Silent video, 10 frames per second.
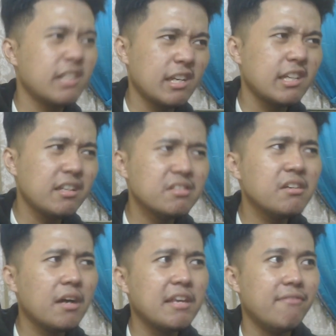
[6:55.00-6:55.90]

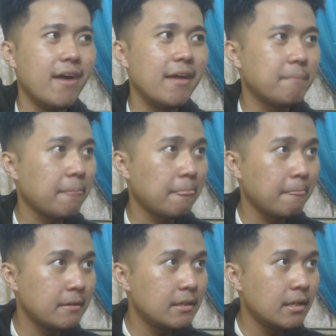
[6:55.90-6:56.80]
Kasogaki vibe.
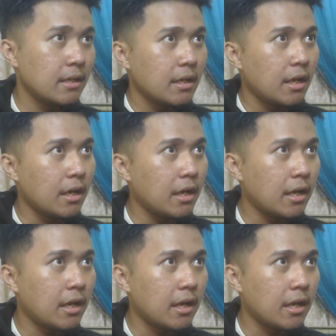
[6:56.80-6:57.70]

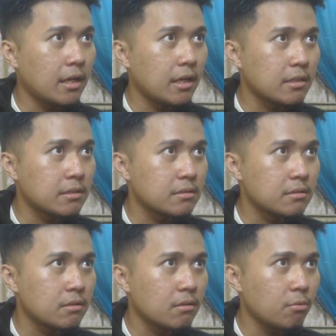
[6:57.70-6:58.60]

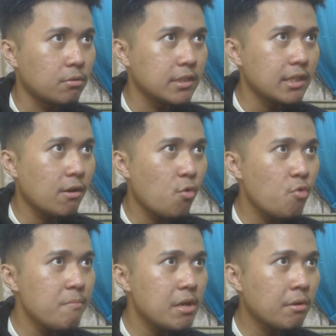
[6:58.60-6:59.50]
And was it
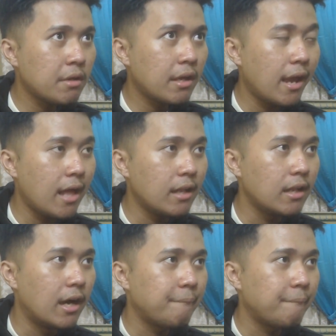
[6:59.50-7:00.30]
Umino Keala?